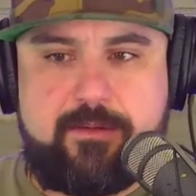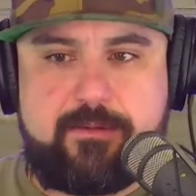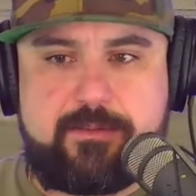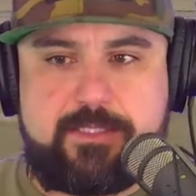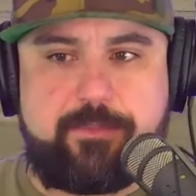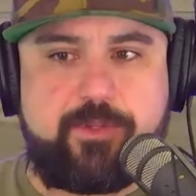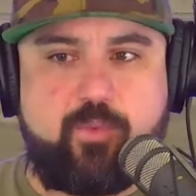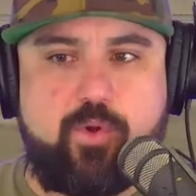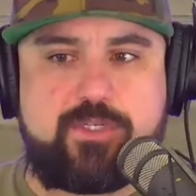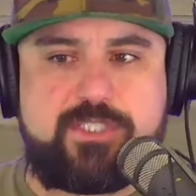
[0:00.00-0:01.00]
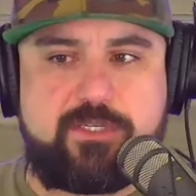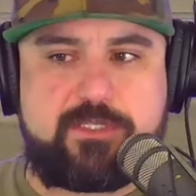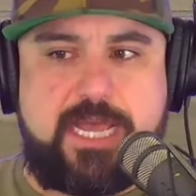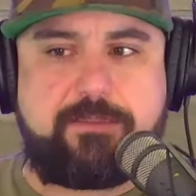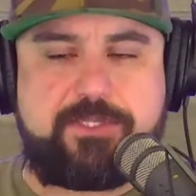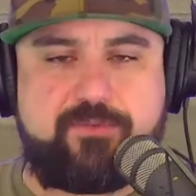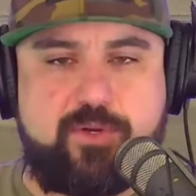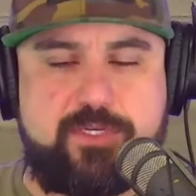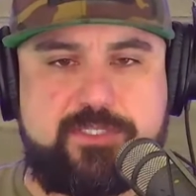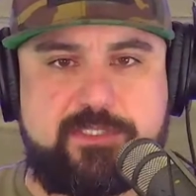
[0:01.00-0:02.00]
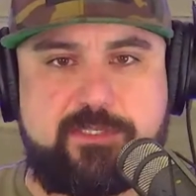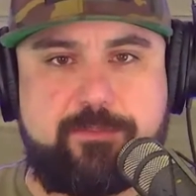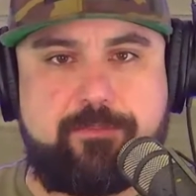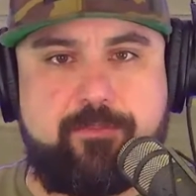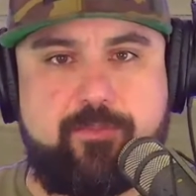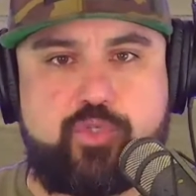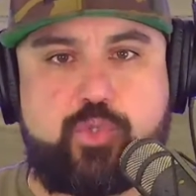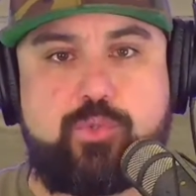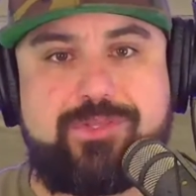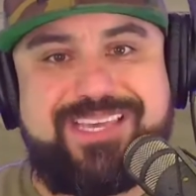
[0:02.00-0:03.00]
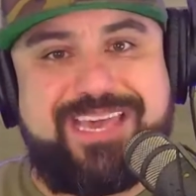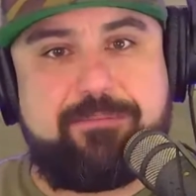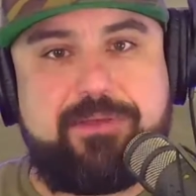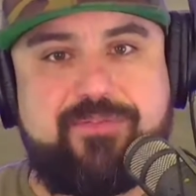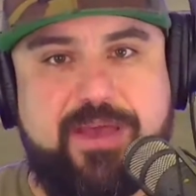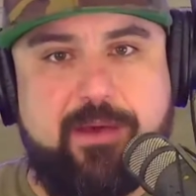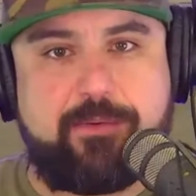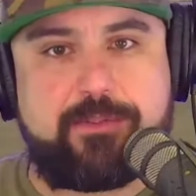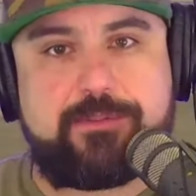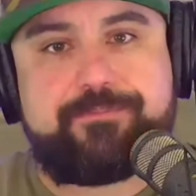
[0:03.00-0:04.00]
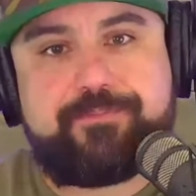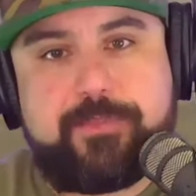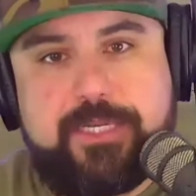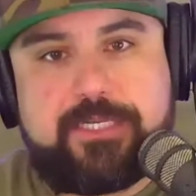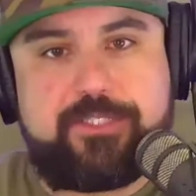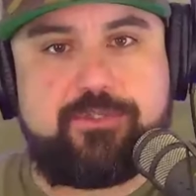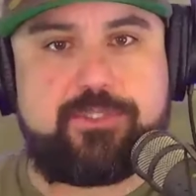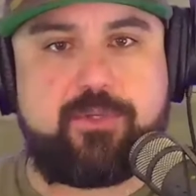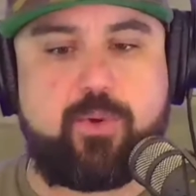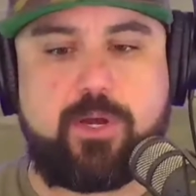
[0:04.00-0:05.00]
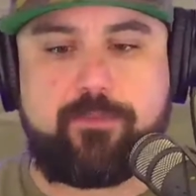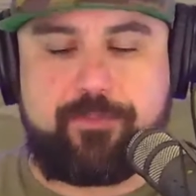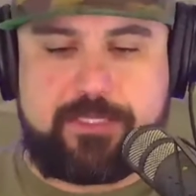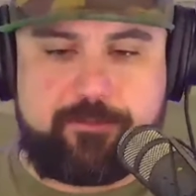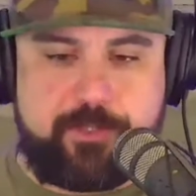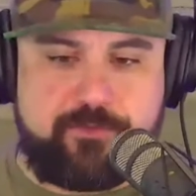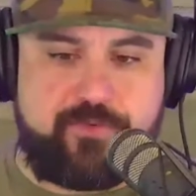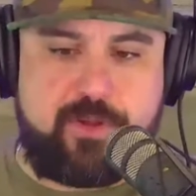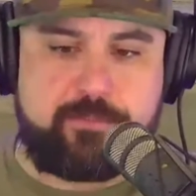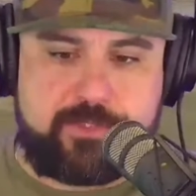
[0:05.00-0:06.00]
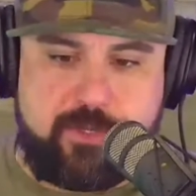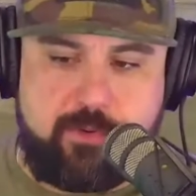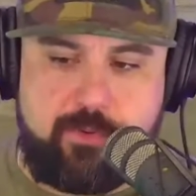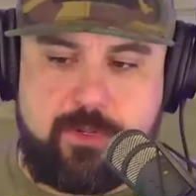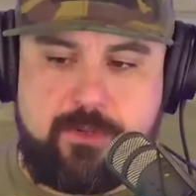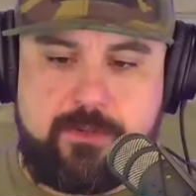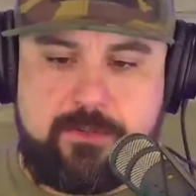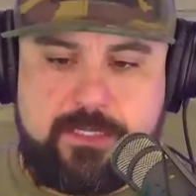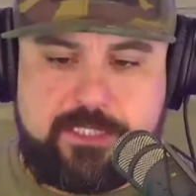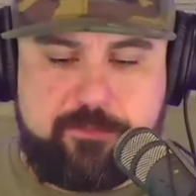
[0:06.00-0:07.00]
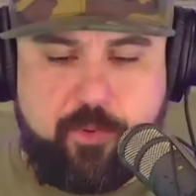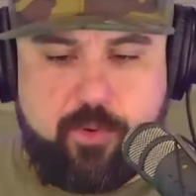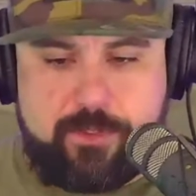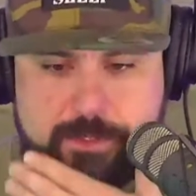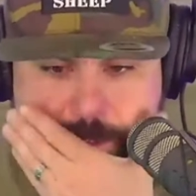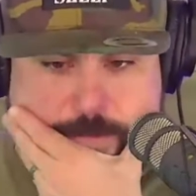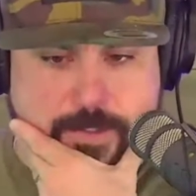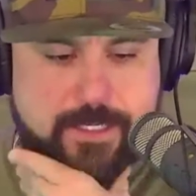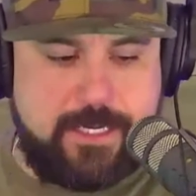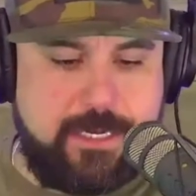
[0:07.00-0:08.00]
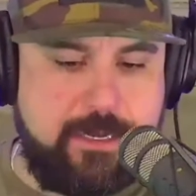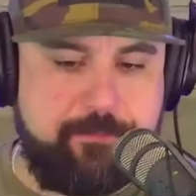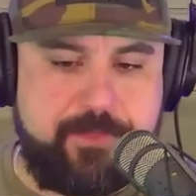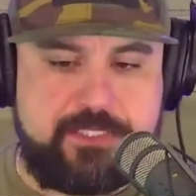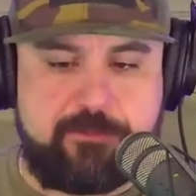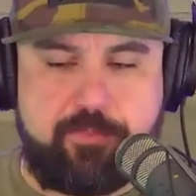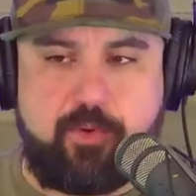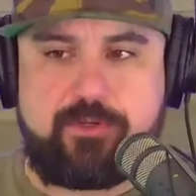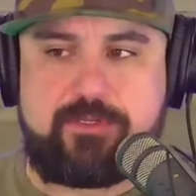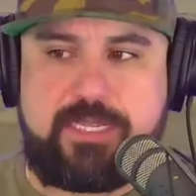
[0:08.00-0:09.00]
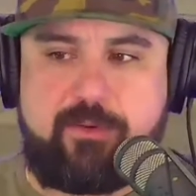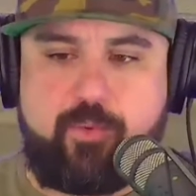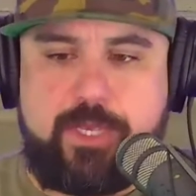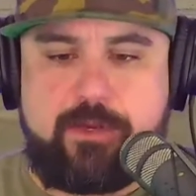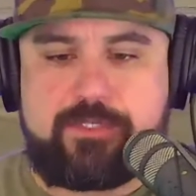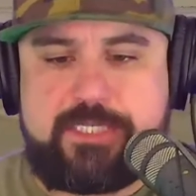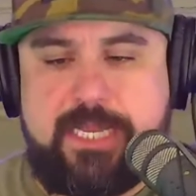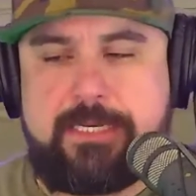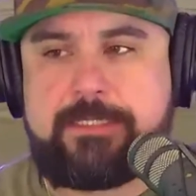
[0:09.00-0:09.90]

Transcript: some of the worst types of criticism, truth can be found. And that's usually where that's built from. So it's important. It's important that we understand